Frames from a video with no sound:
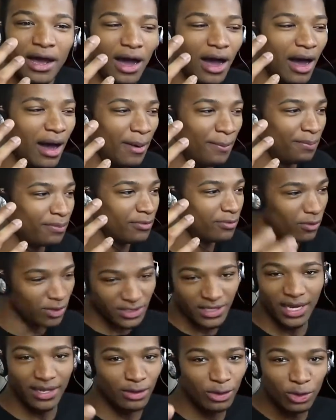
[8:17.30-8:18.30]
Um,
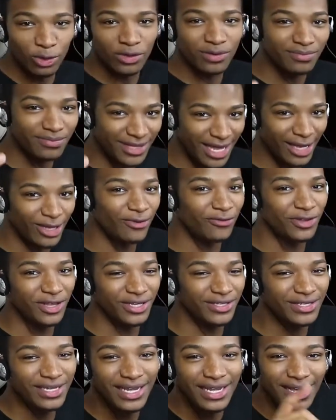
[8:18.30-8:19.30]
once again, Luke, thank you for
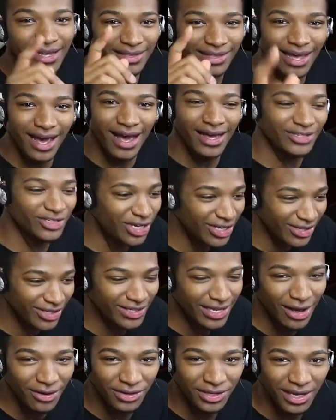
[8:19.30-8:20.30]
this, guys. Check
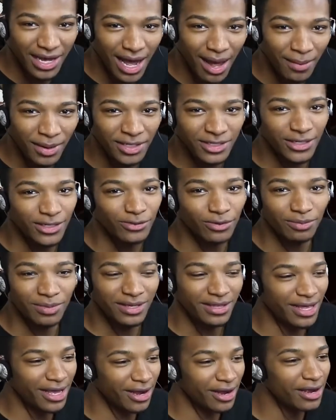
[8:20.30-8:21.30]
this out in the comments. This will
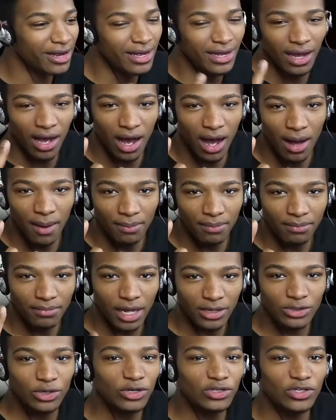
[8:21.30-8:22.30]
be there. Um,
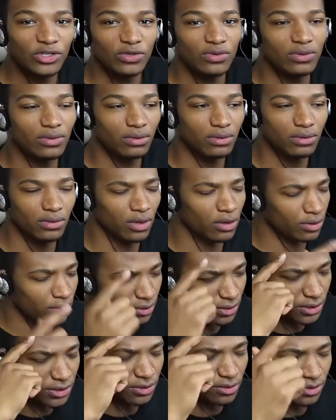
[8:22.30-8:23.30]
I'll talk to you. No,
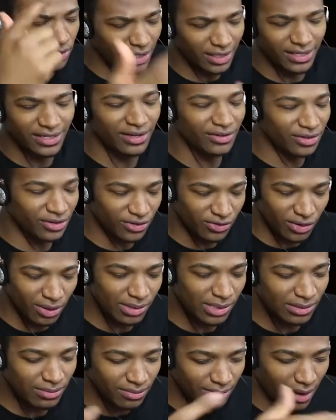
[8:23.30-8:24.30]
no, this check this out in the
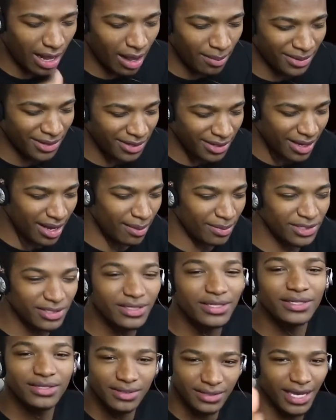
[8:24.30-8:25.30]
description. I'll be in the
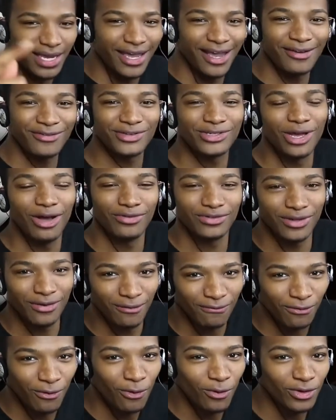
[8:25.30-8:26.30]
comments. Take care of yourselves,
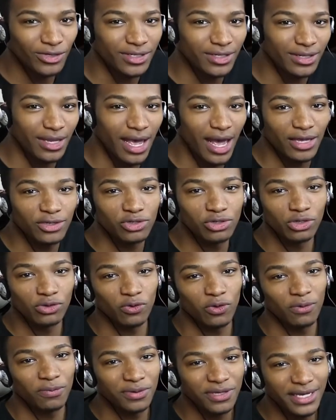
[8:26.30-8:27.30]
and of course, as
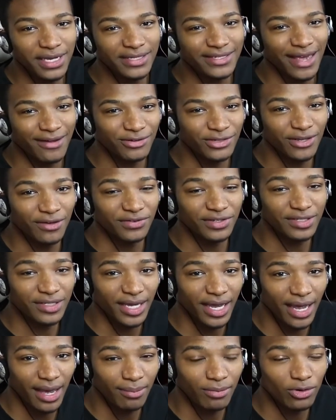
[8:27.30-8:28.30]
usual, please have yourself a
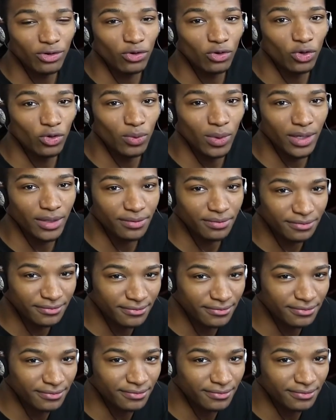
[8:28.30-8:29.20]
damn good one.